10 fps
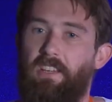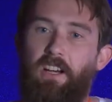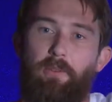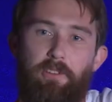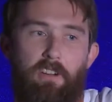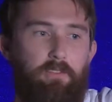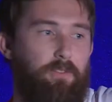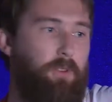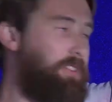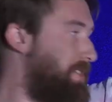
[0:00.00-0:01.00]
I want to run
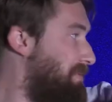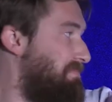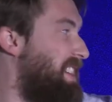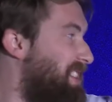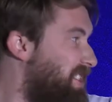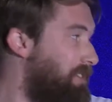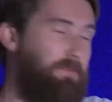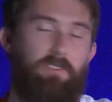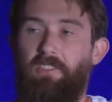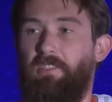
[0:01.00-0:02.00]
first-ish,
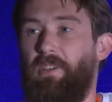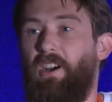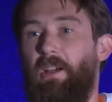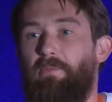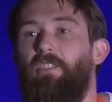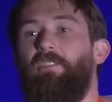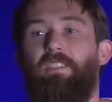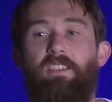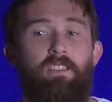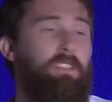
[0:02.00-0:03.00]
so give me a high priority
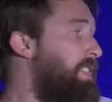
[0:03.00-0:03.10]
here,